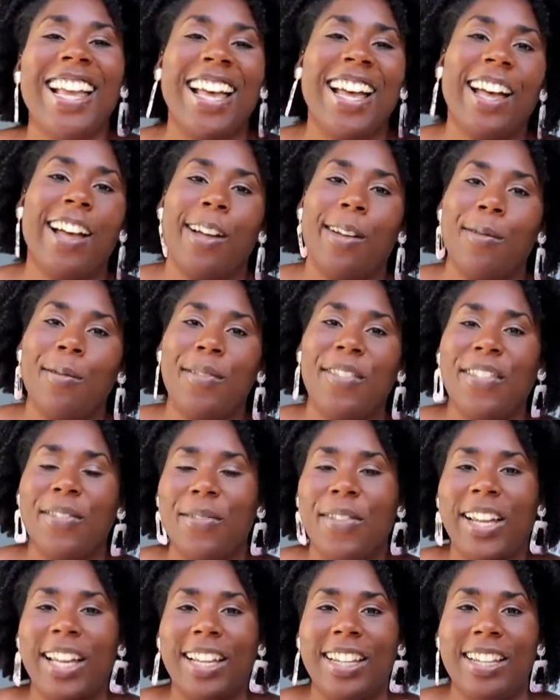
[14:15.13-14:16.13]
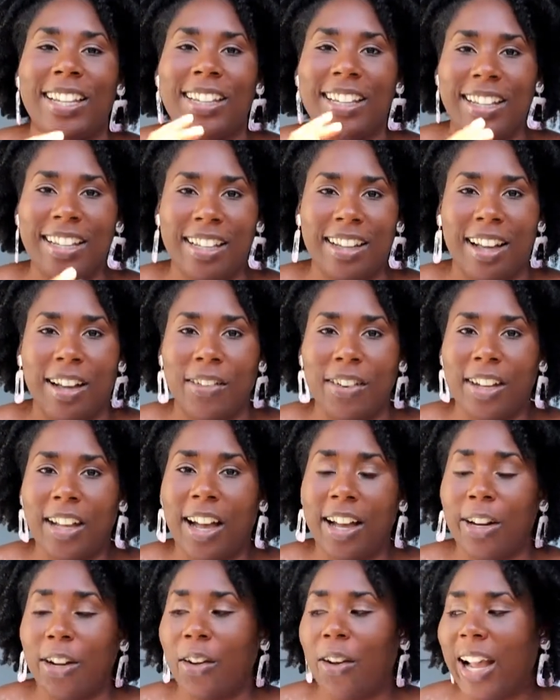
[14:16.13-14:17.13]
But
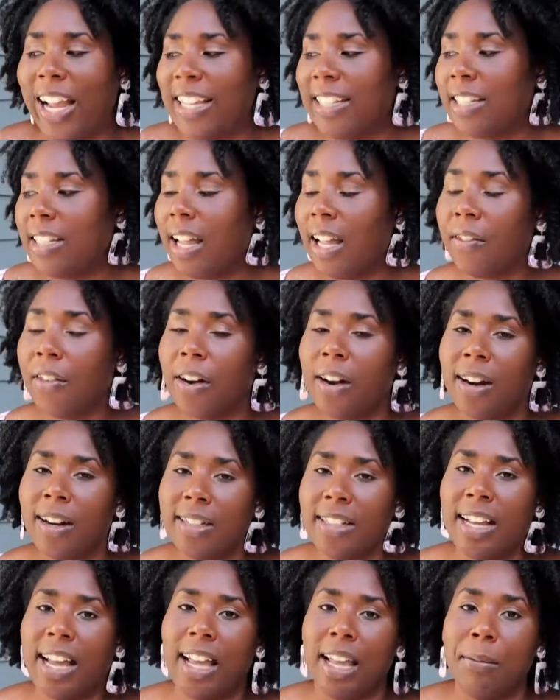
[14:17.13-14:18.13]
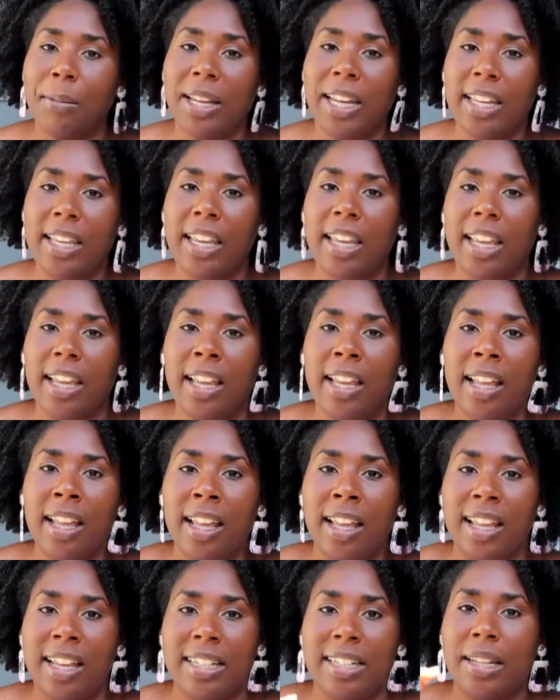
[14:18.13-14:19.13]
avocado, I still have a hard time eating
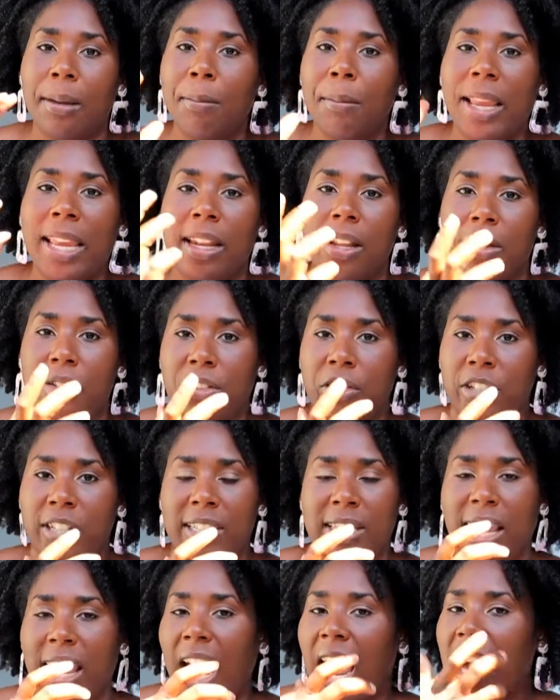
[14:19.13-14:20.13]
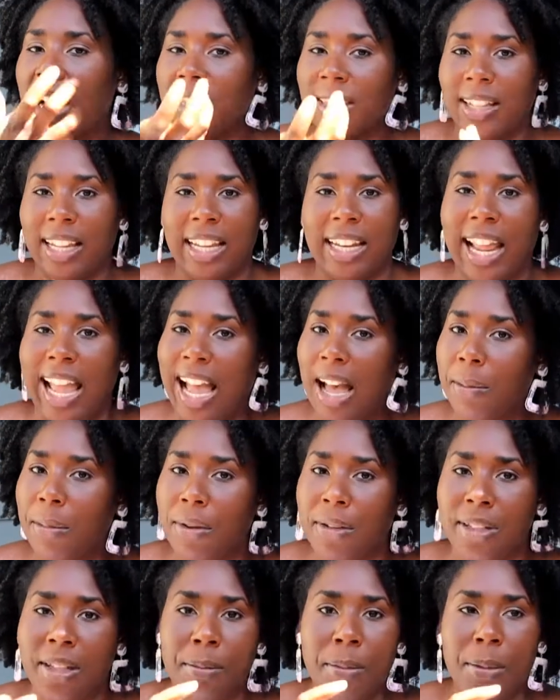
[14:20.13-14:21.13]
tomatoes just like an
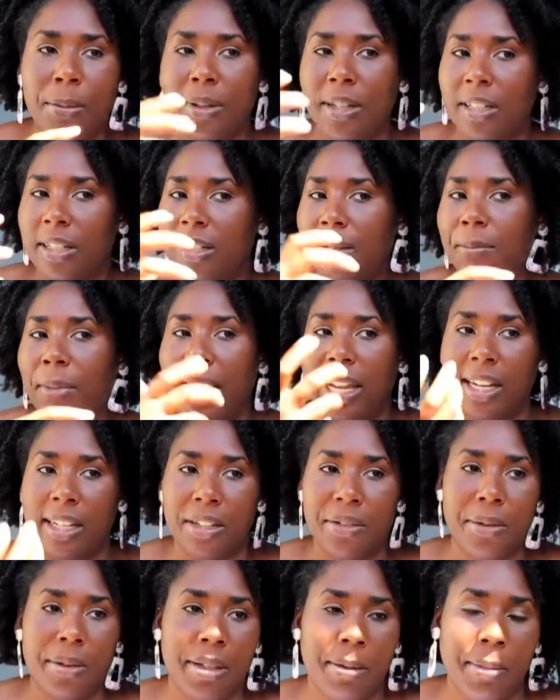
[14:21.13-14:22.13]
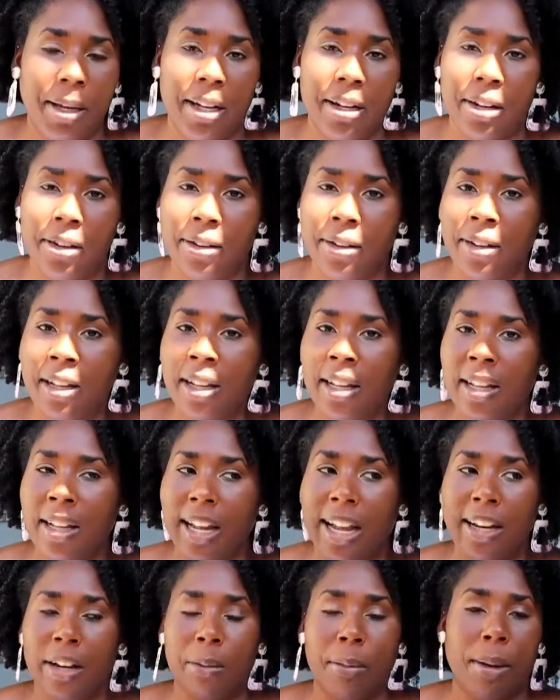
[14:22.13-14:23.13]
apple. Some people can just bite into a tomato.
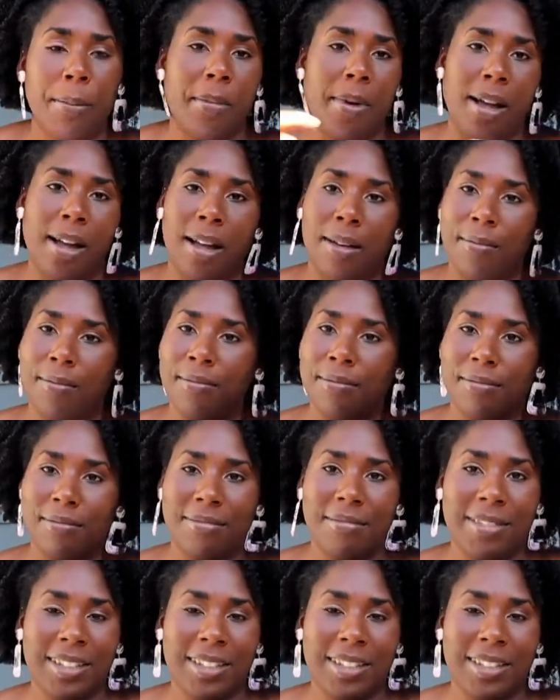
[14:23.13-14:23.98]
I know my mom,